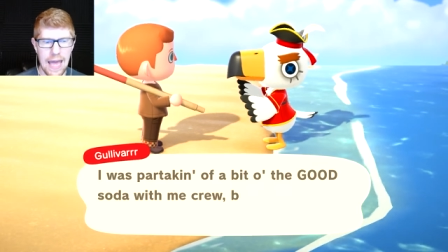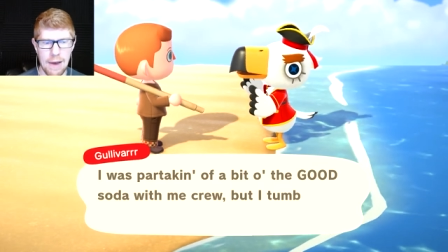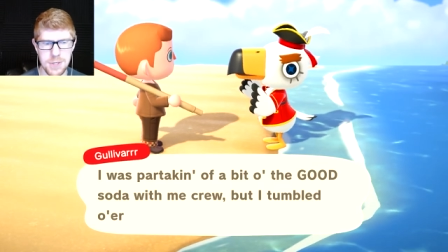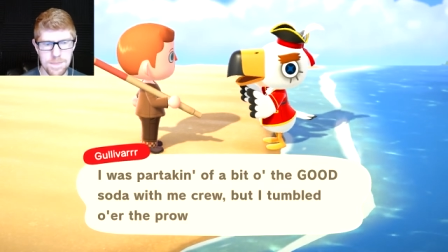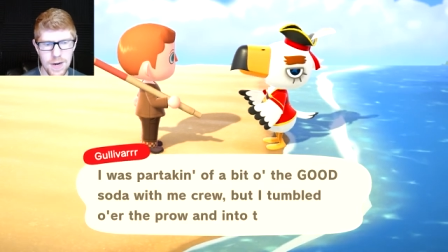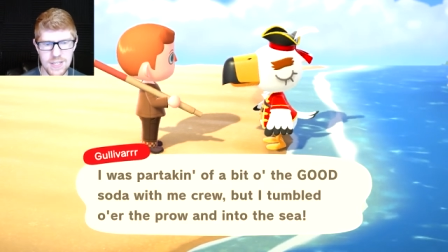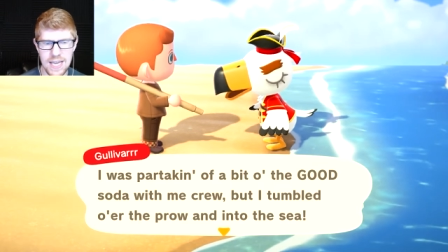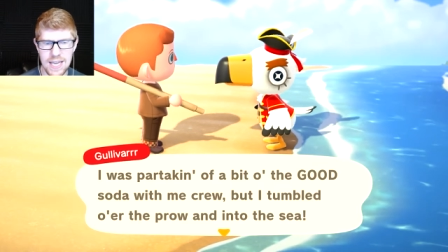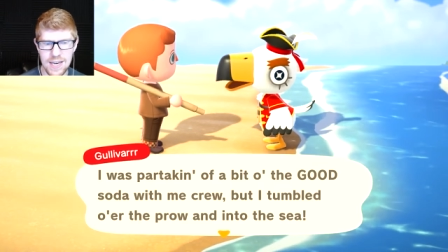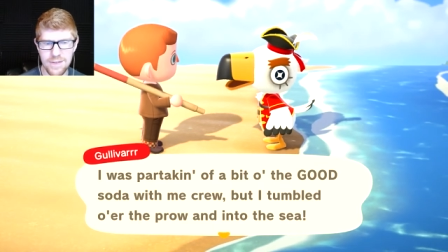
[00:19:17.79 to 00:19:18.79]
I was
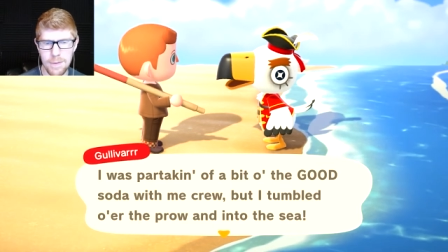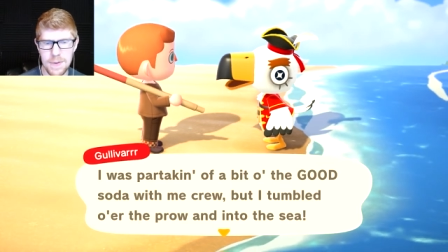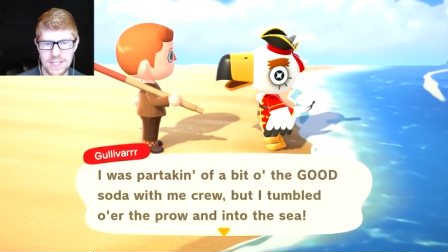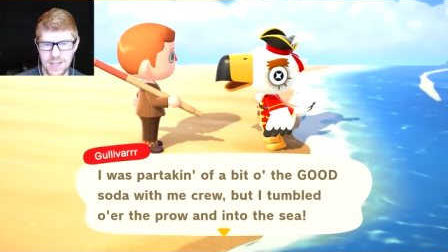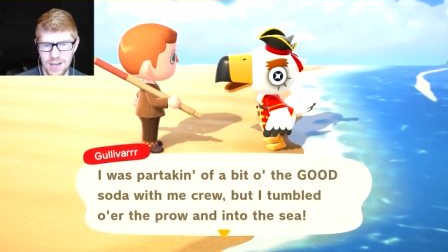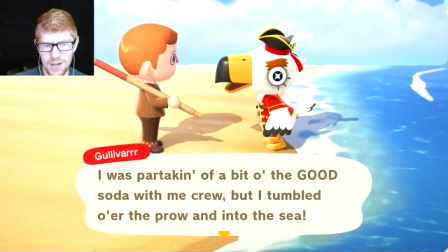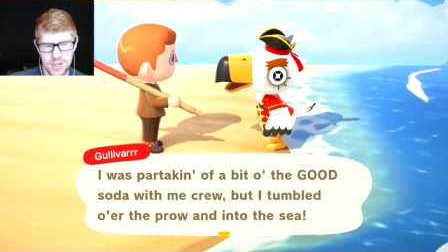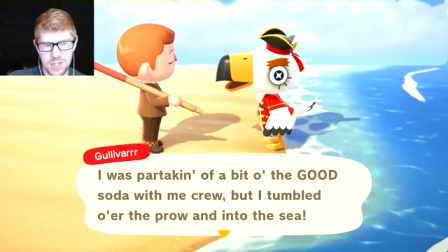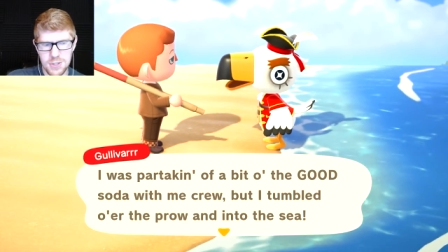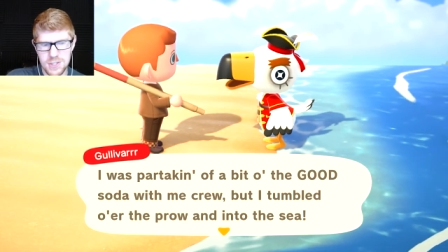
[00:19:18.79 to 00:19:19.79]
partaken of a bit of
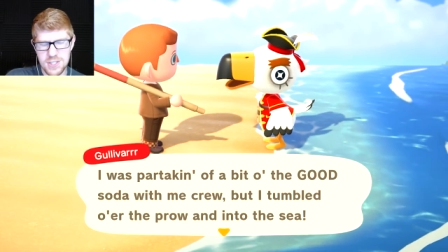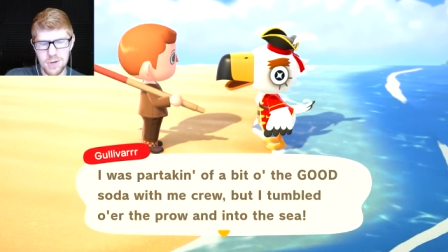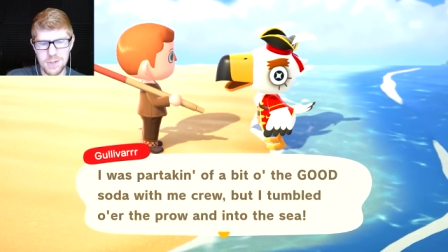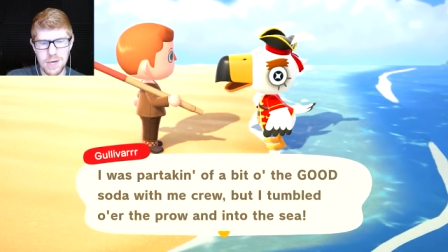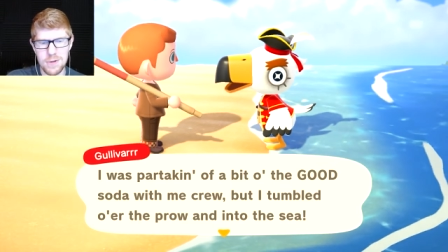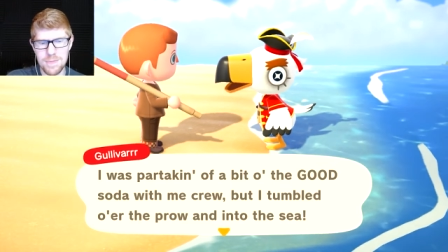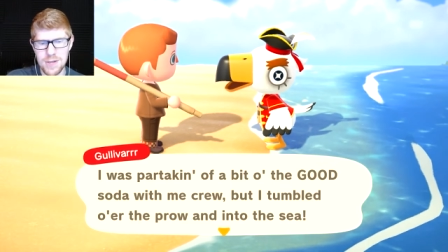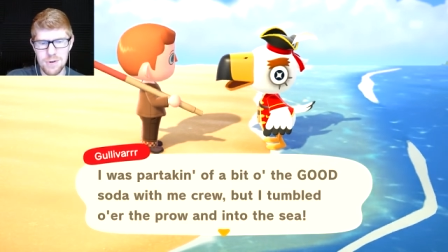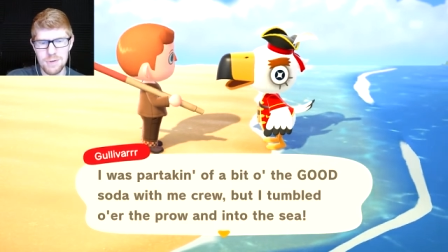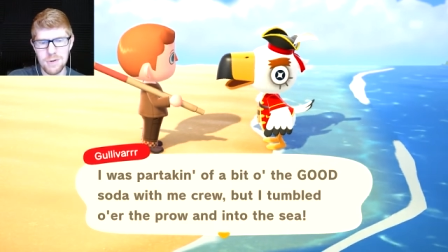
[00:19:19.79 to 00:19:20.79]
the good soda with me
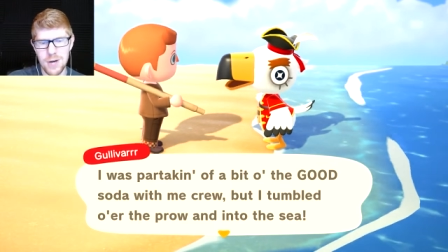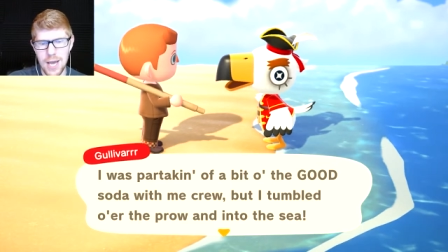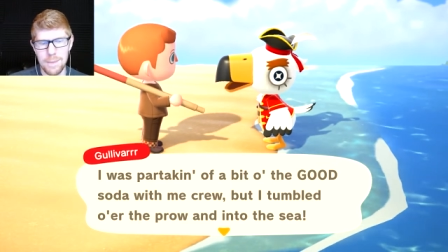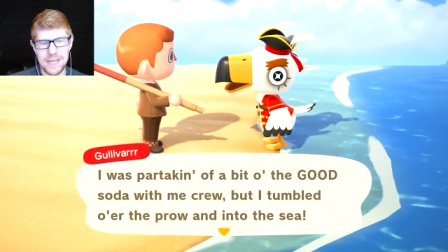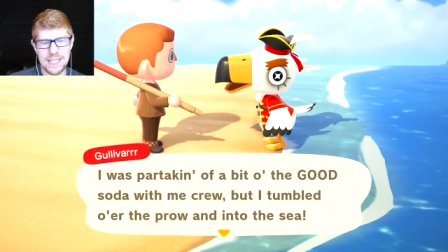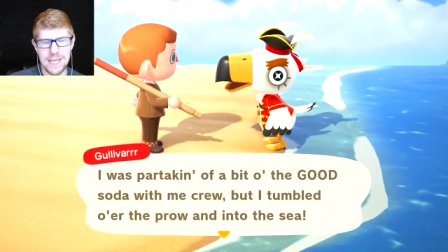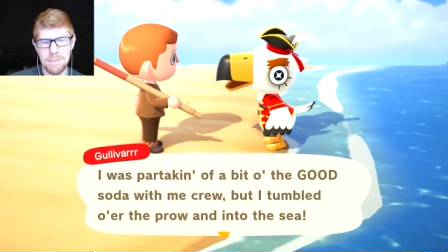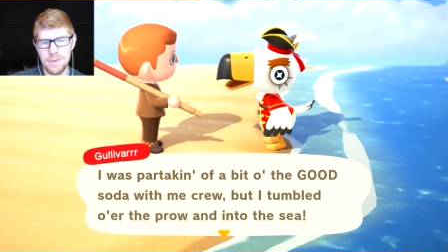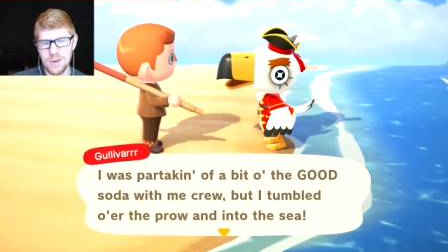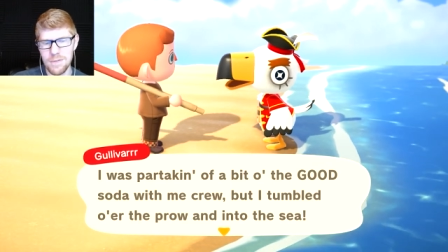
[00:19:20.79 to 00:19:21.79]
crew, but I
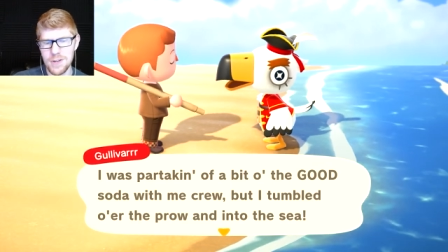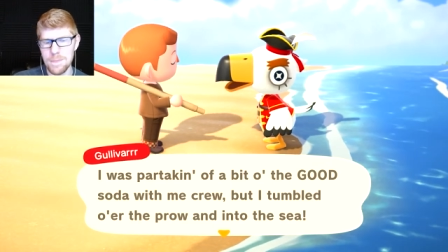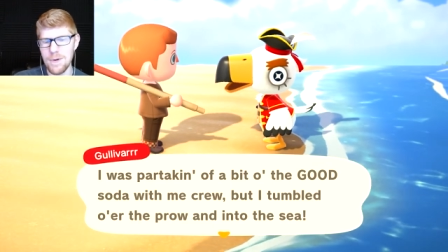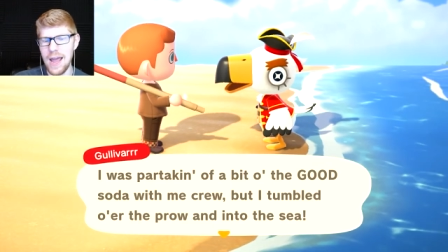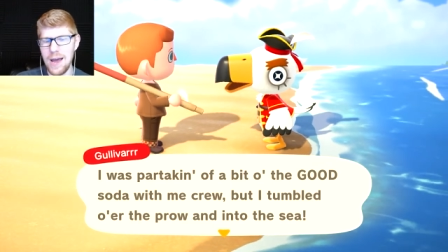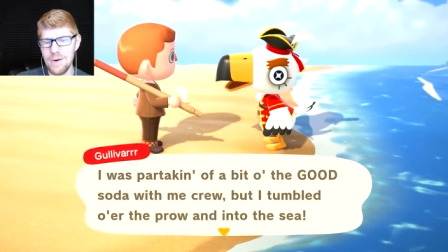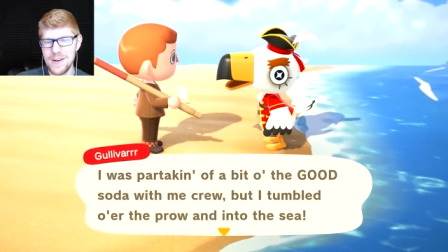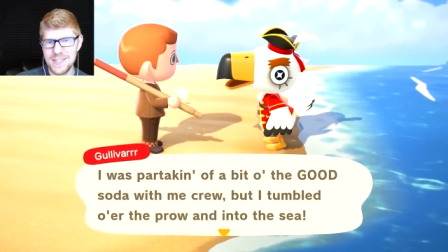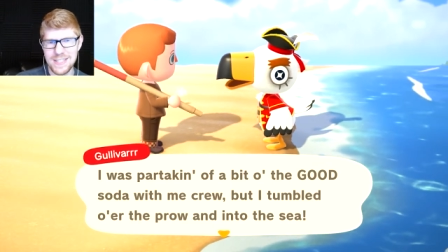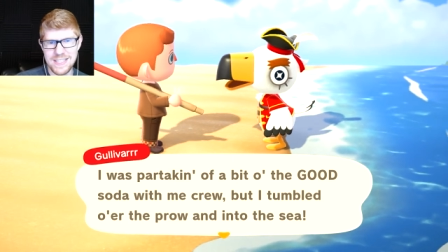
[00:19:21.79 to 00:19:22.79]
tumbled over the prow
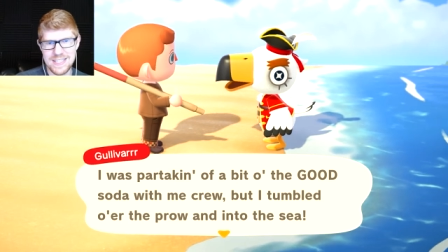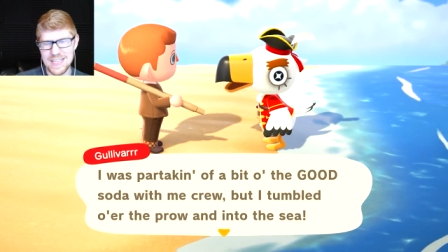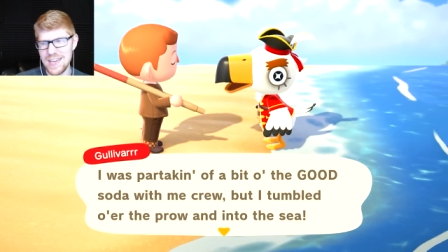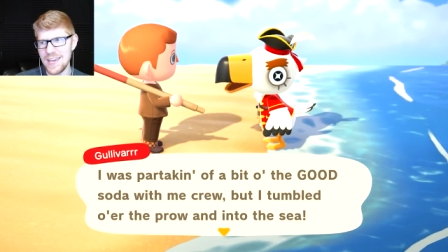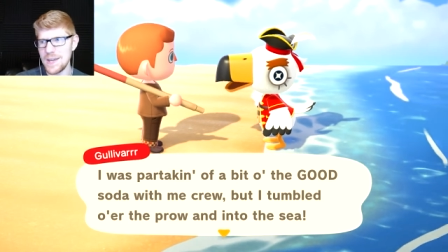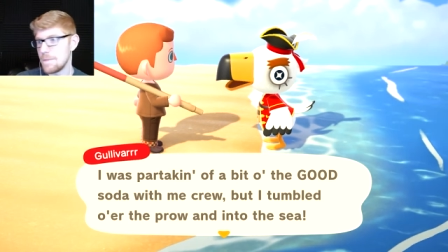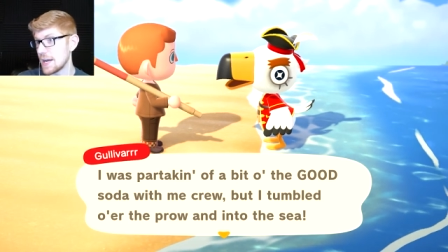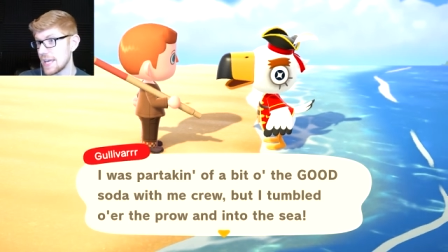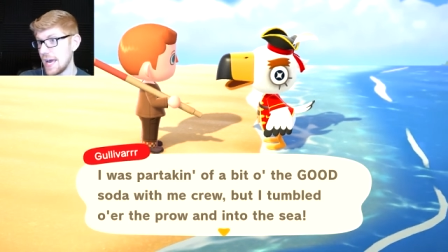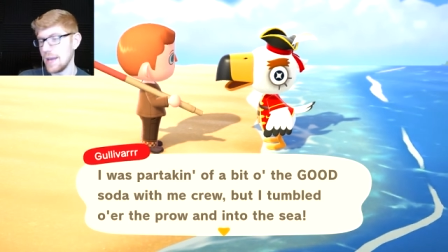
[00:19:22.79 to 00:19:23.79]
and into the sea.
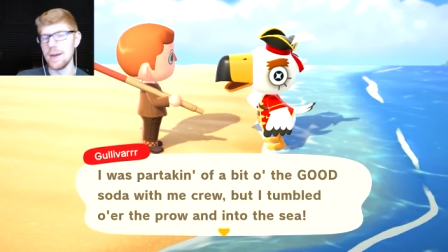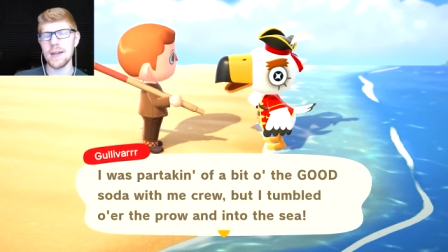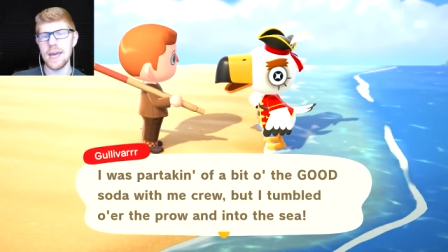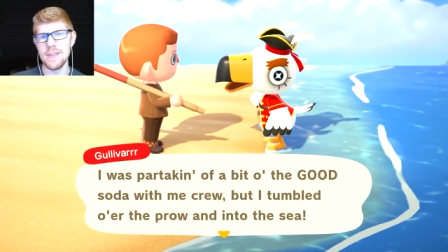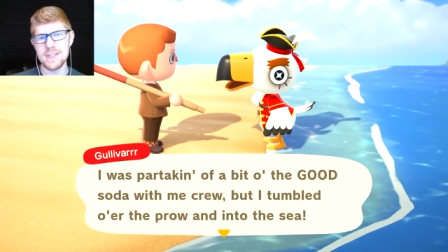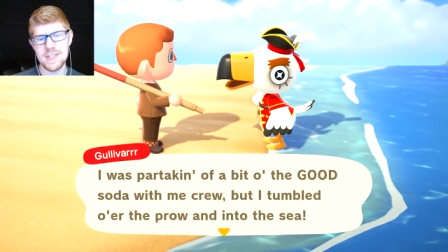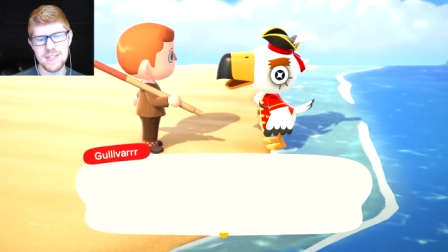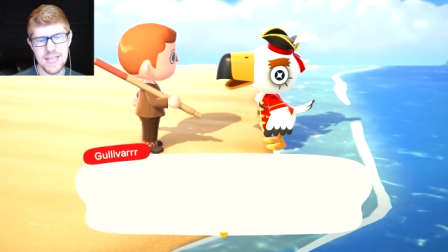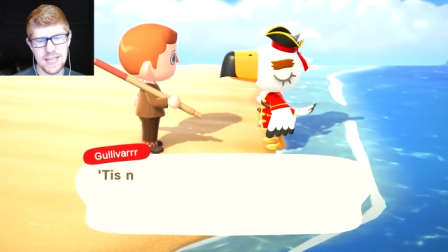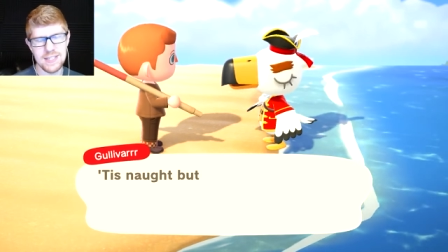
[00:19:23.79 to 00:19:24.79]
Again, again, this is the
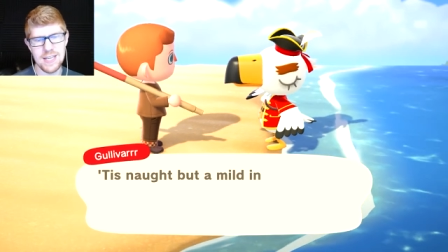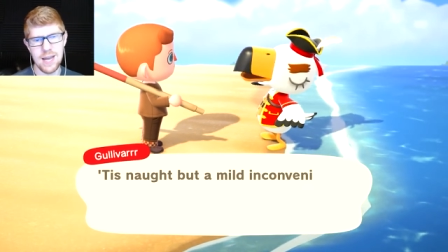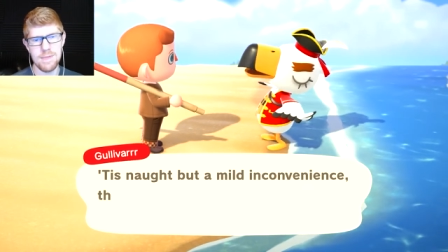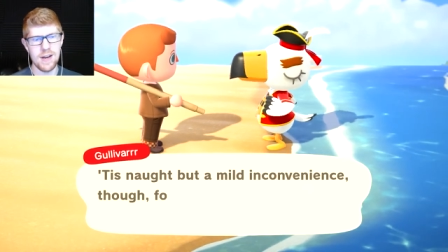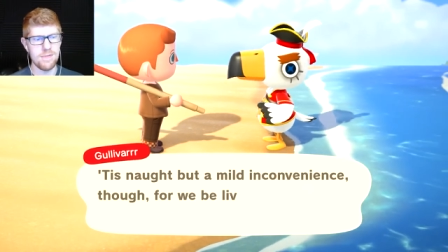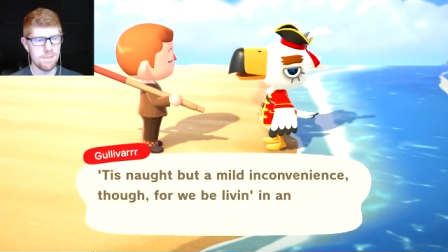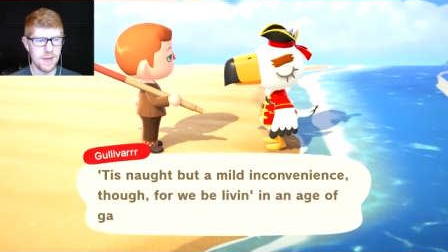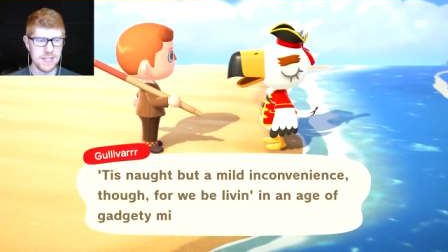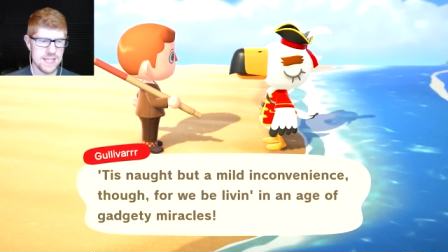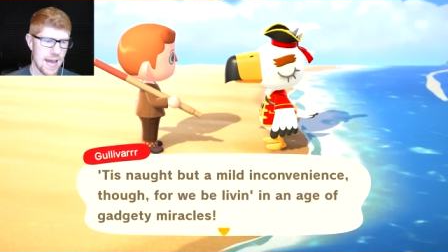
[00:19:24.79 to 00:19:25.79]
second time that I've
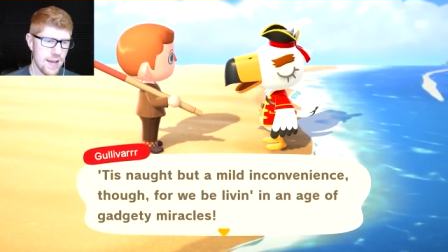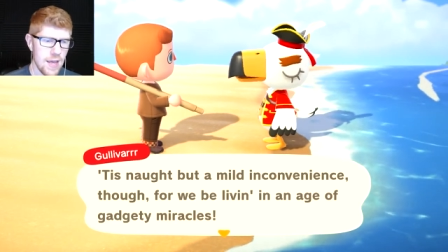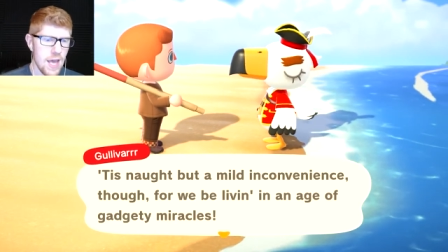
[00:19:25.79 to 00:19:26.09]
met this guy.